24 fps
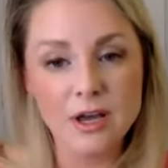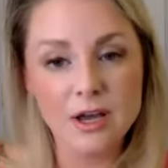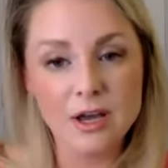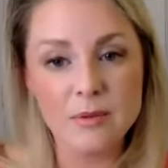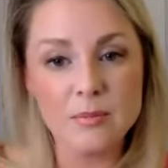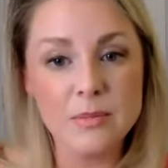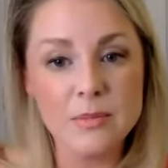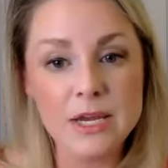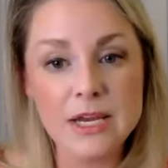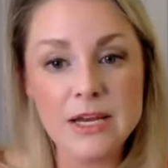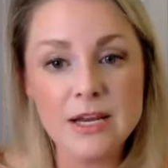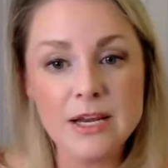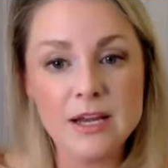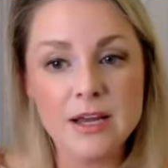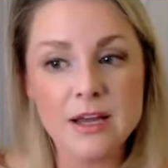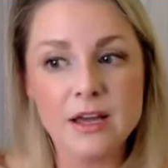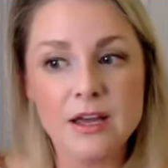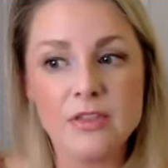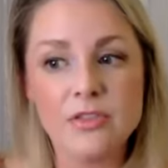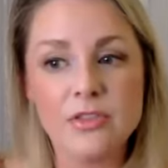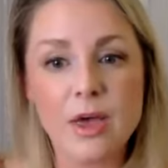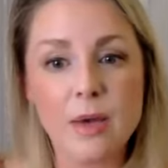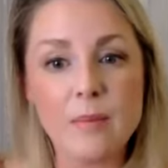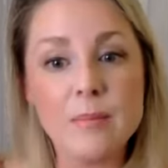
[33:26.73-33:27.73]

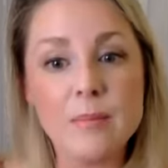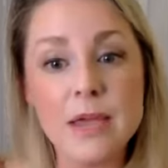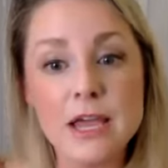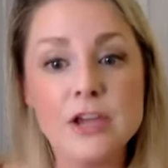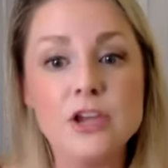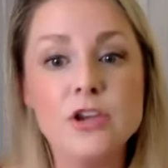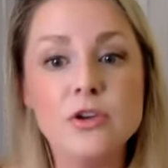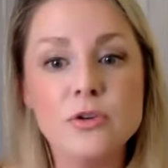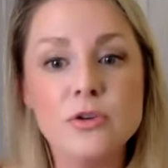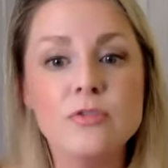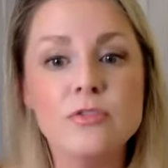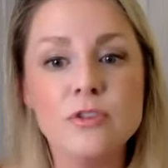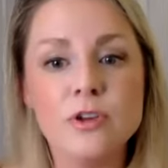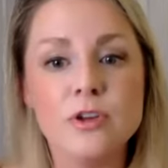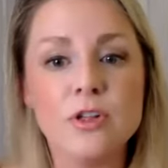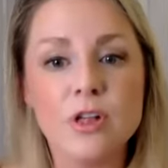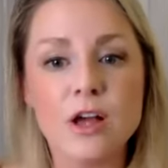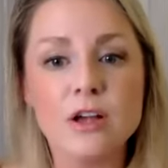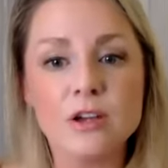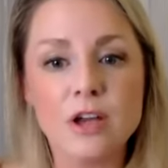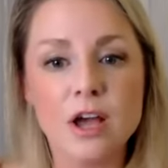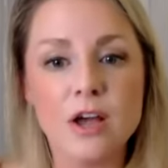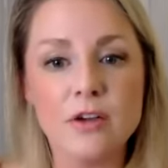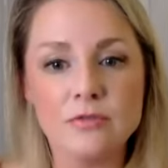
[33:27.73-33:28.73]
media that make you feel
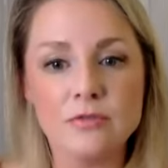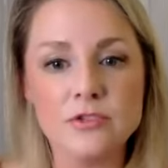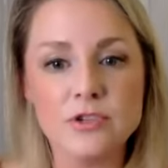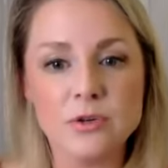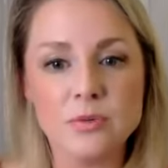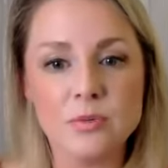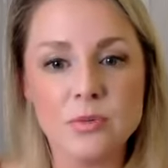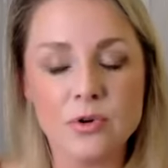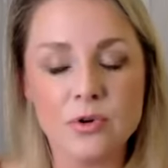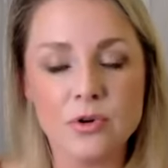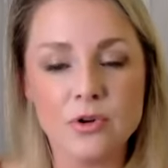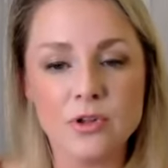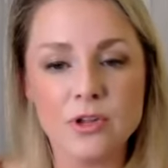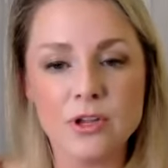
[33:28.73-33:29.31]
uncomfortable.